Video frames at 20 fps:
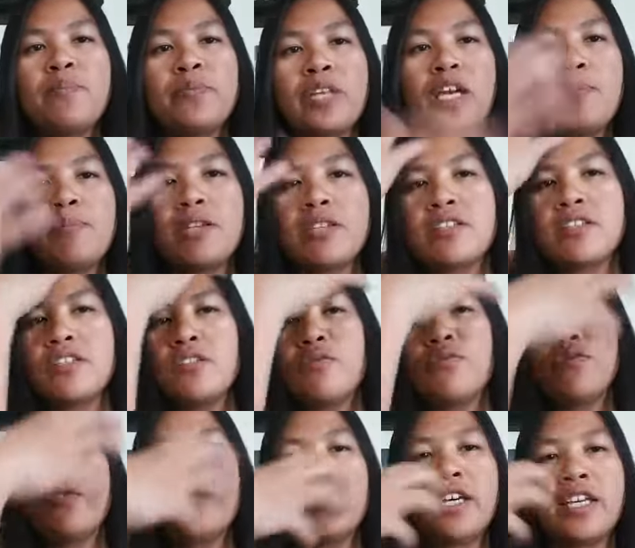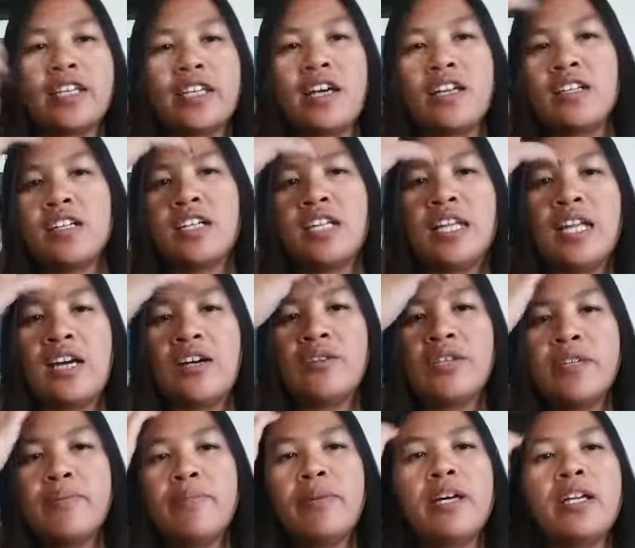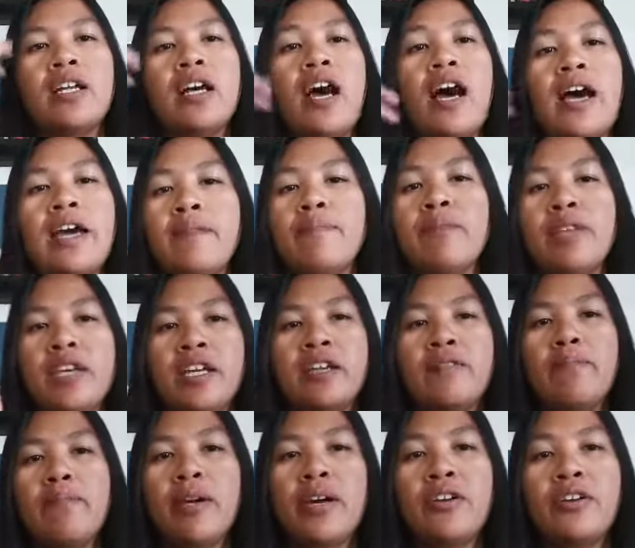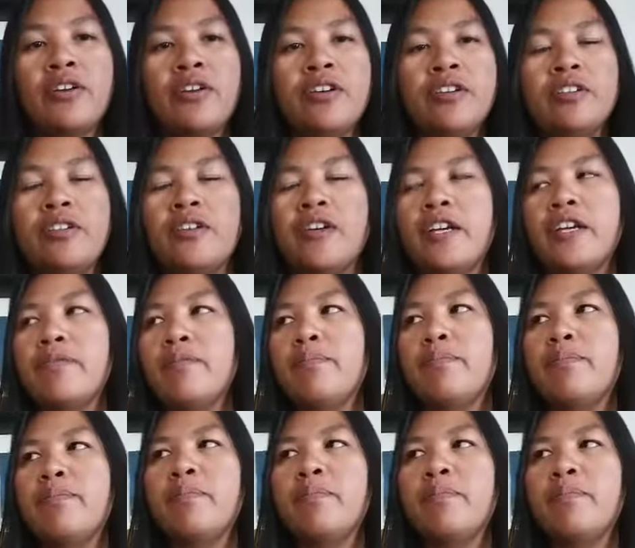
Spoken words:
I still feel like kind of cloudy, but I am getting better, right?